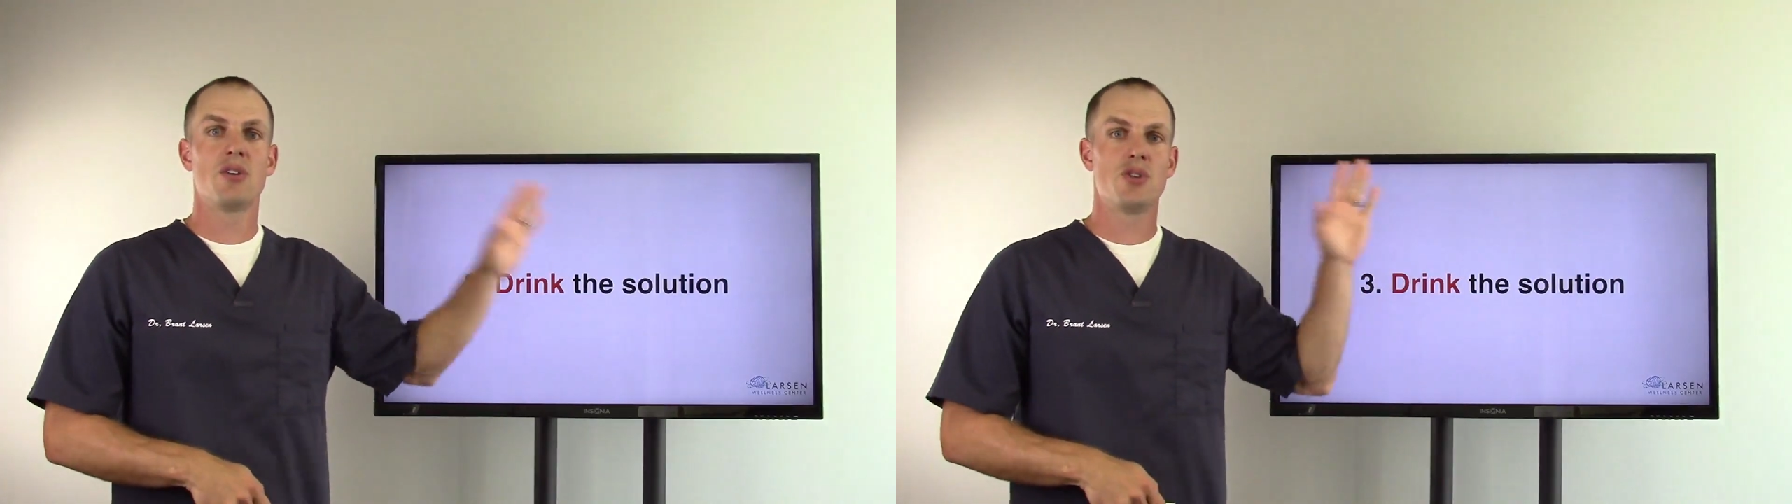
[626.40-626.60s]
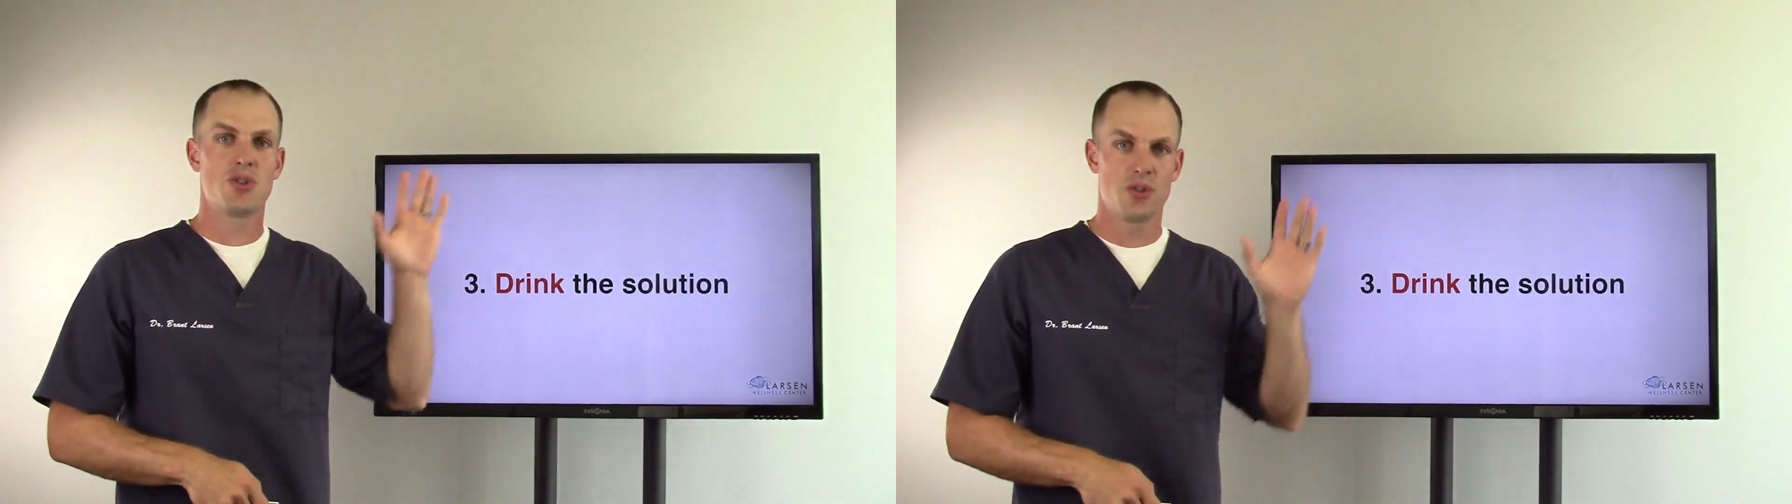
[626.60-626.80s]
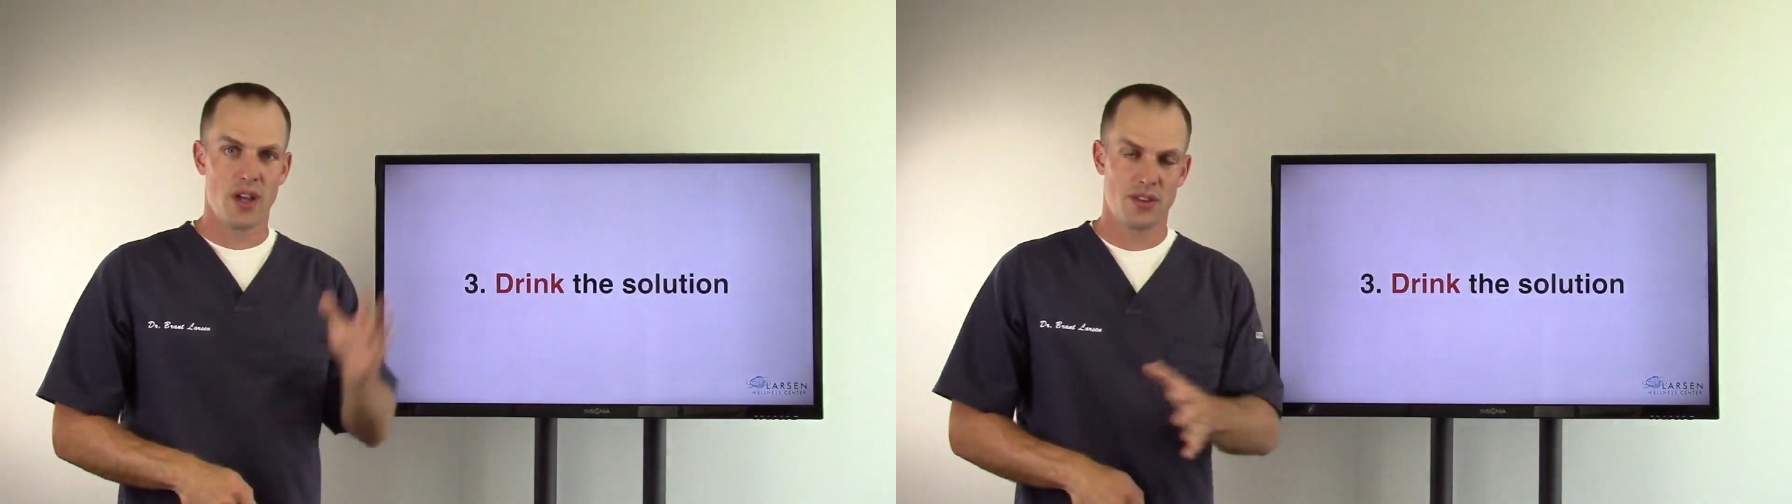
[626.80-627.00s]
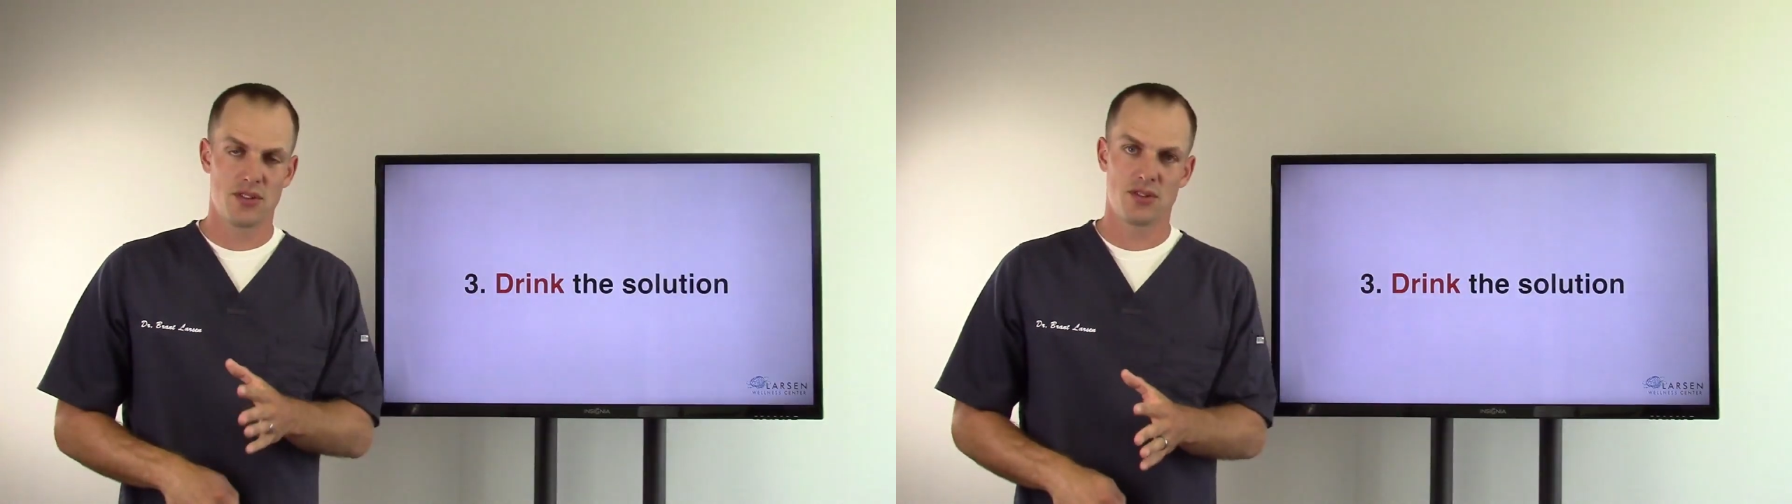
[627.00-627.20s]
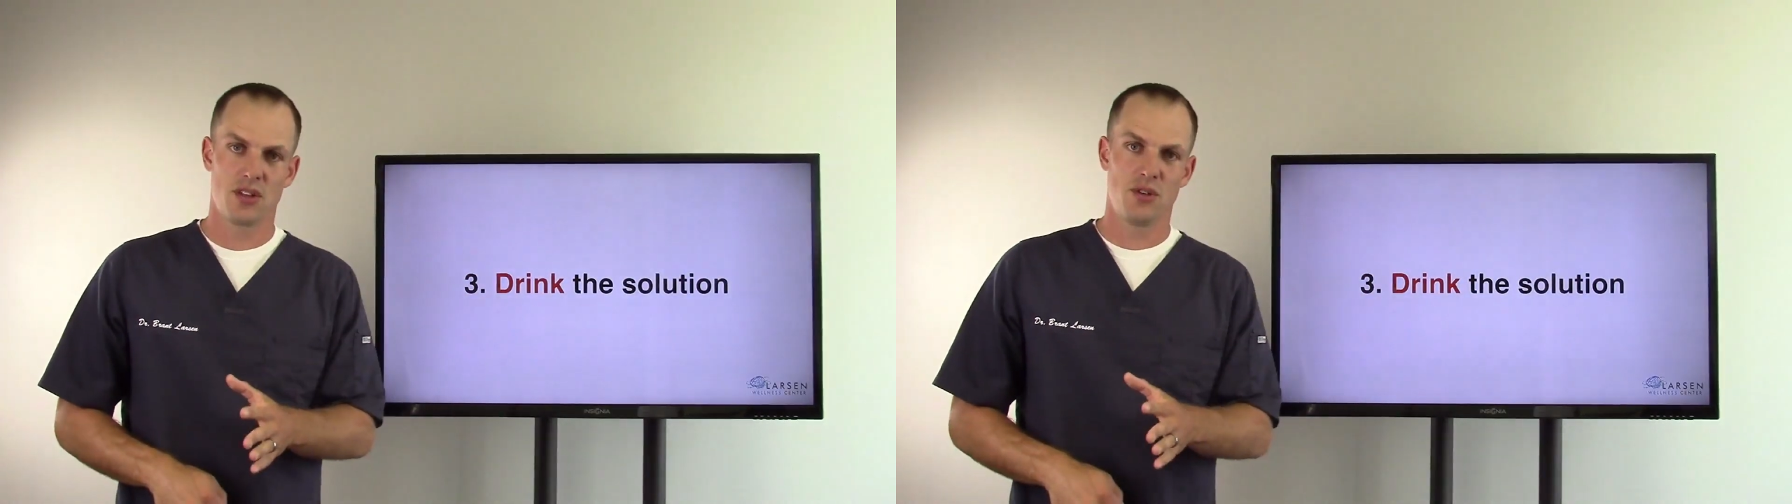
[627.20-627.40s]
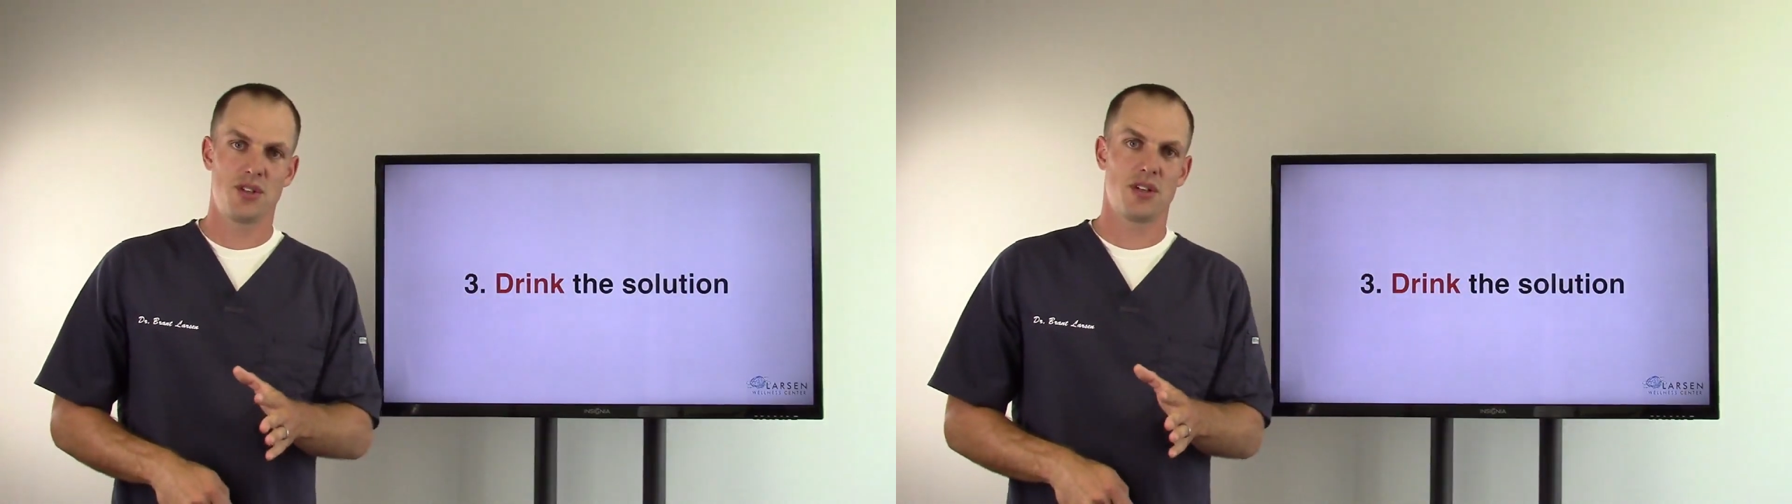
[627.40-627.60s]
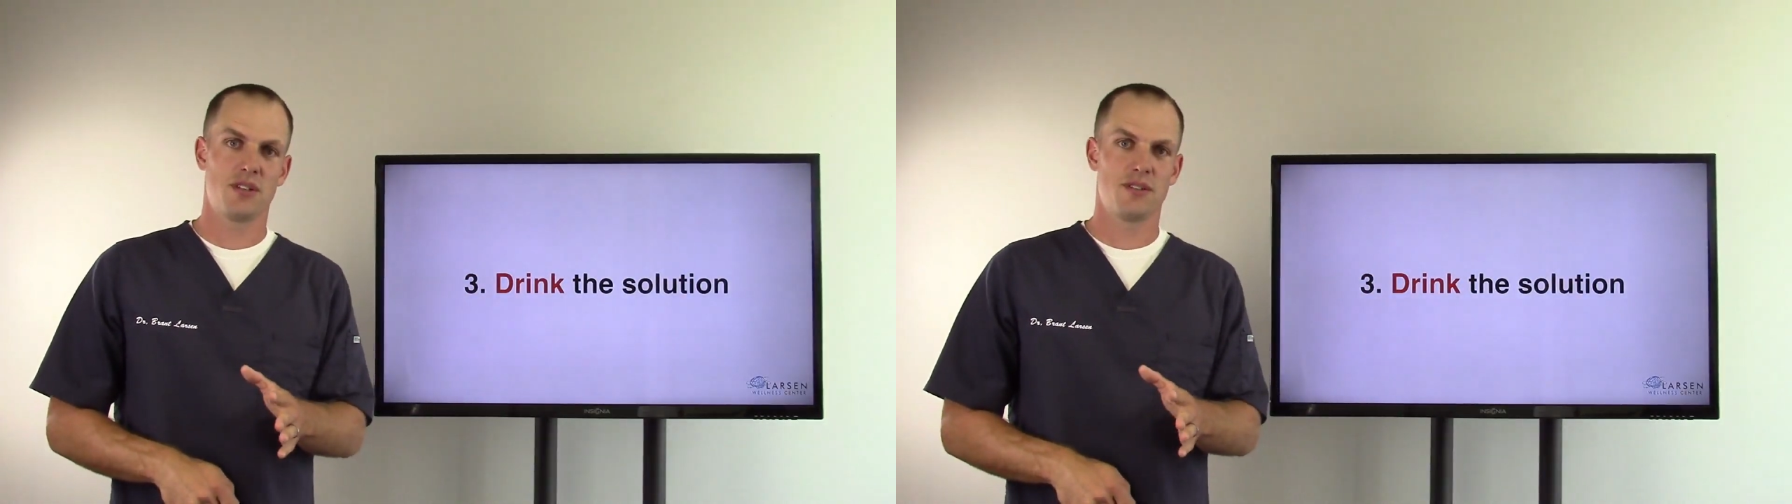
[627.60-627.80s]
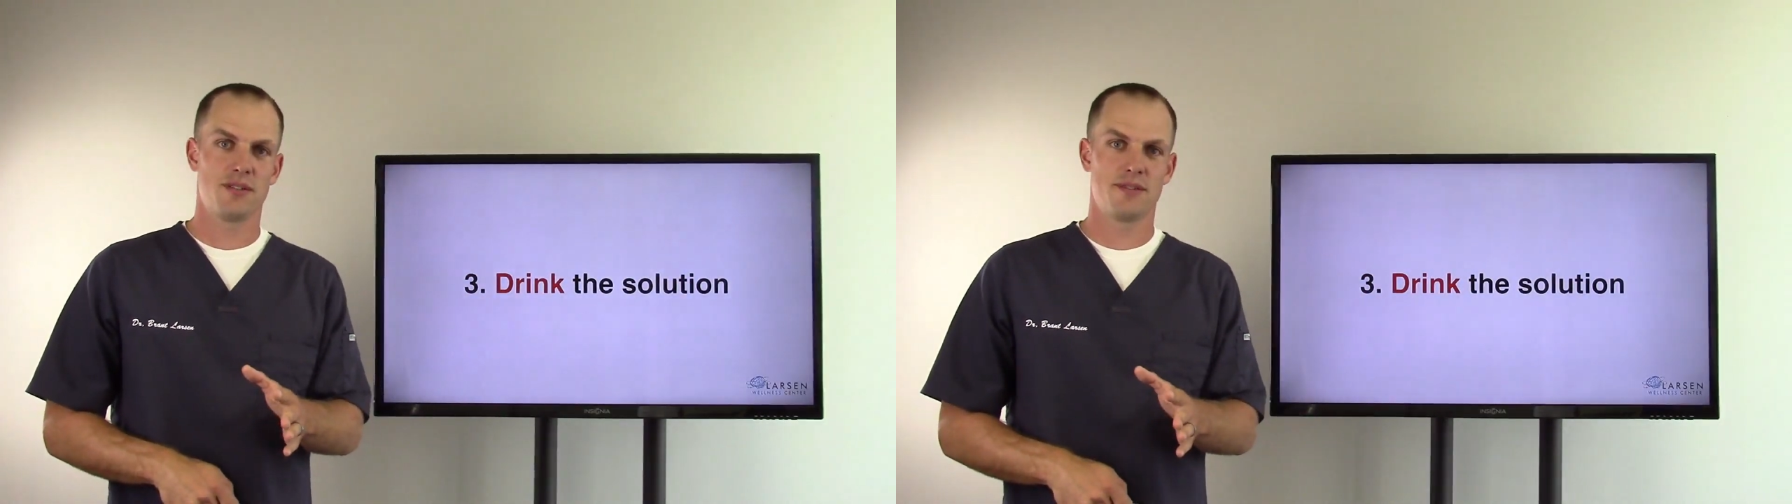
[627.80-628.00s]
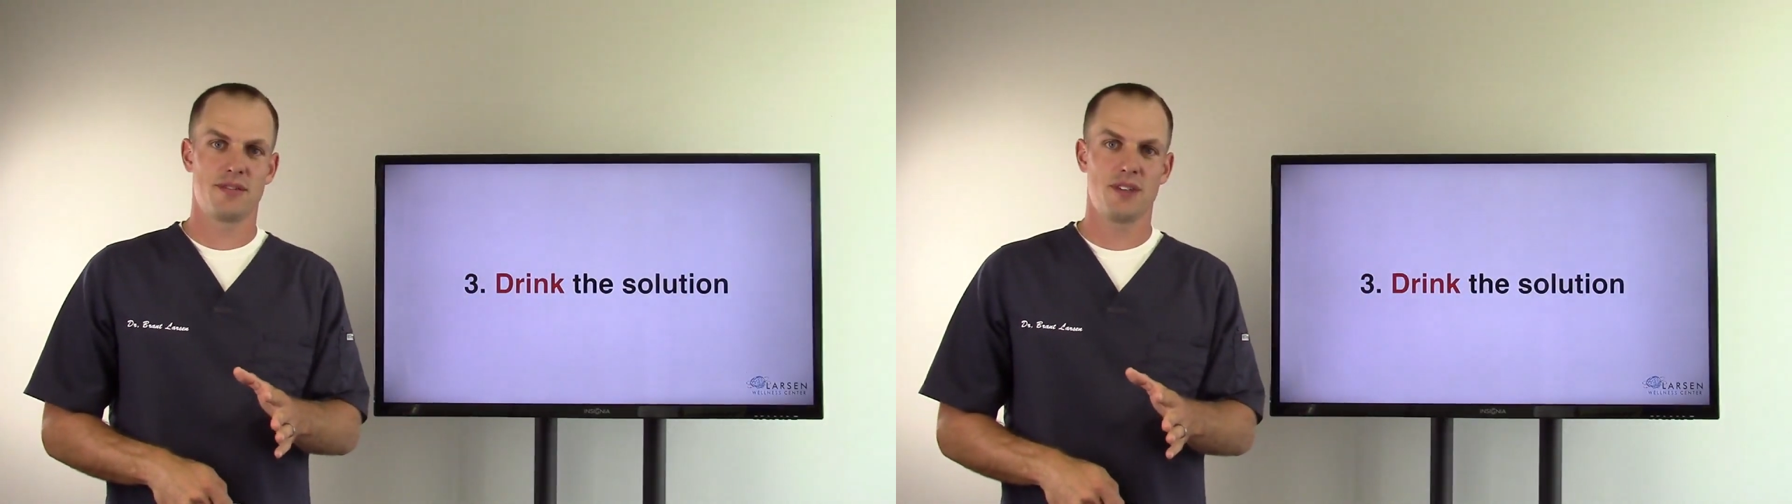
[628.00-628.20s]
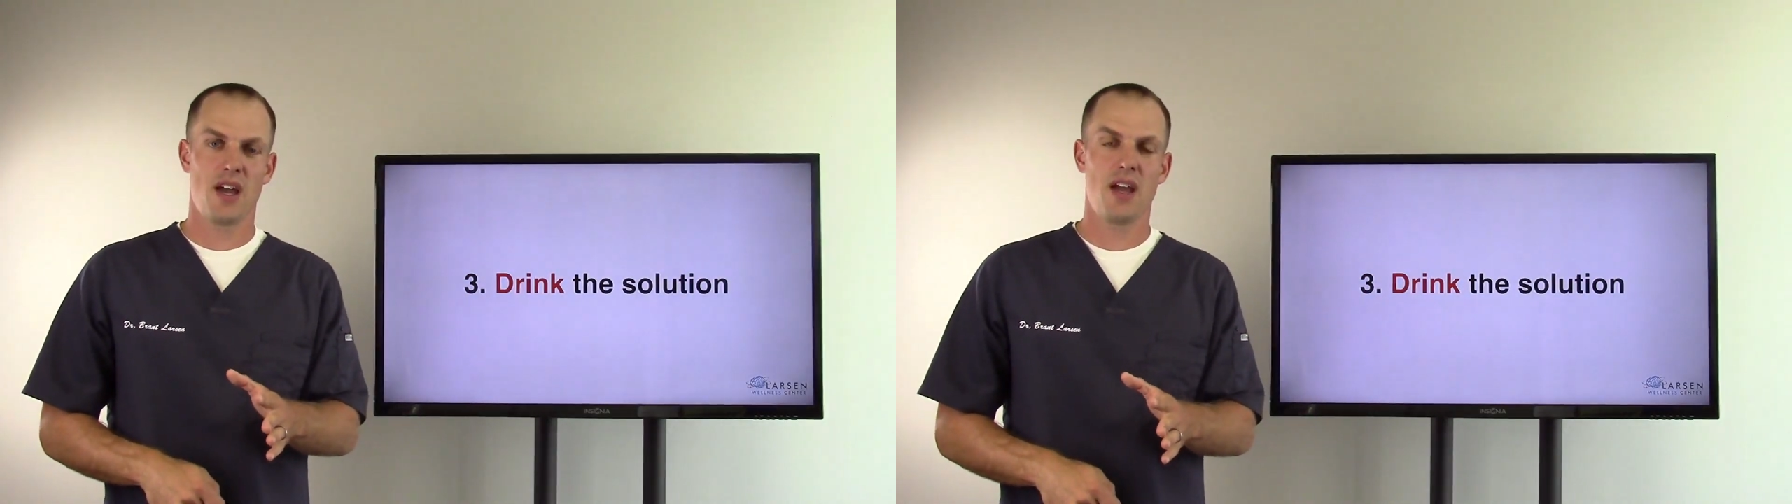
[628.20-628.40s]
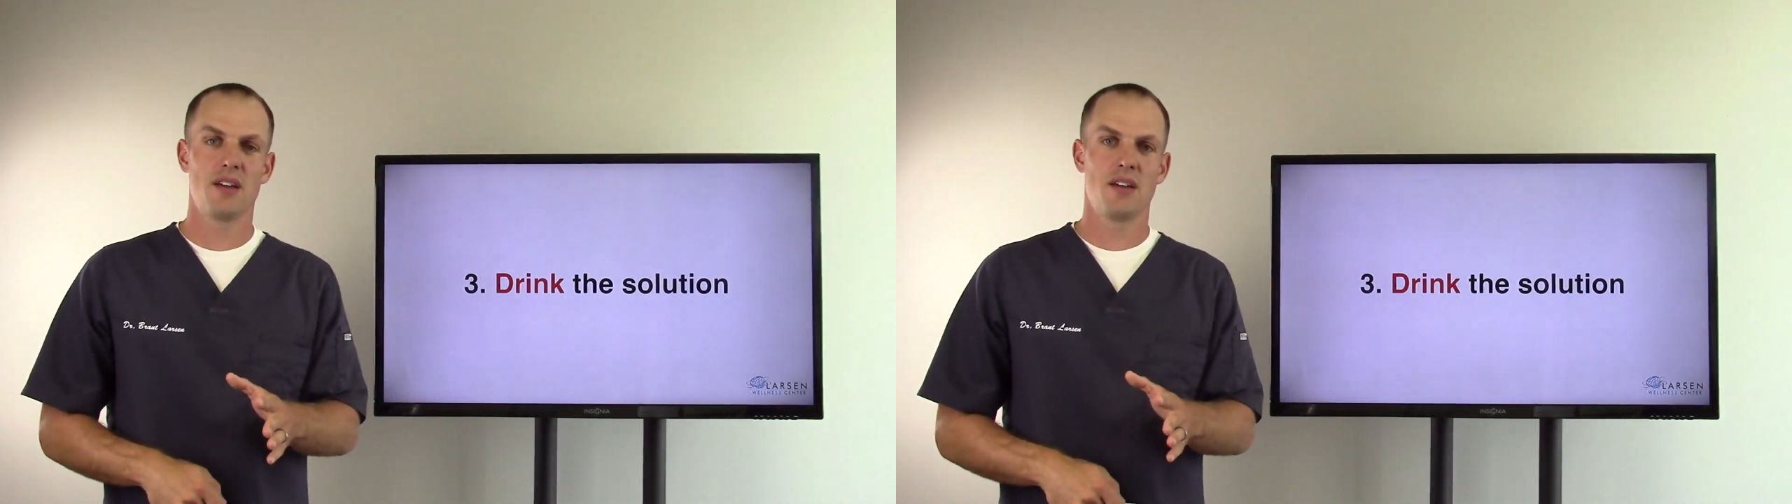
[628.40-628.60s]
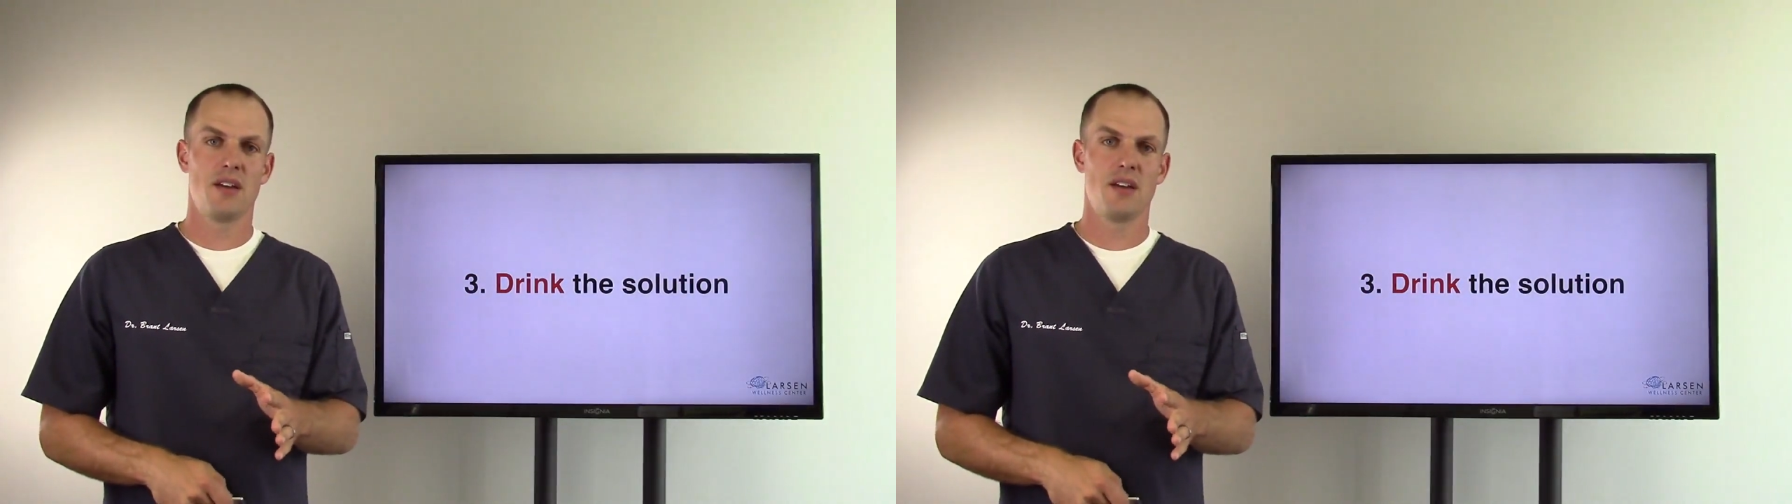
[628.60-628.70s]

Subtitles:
drink the solution, okay?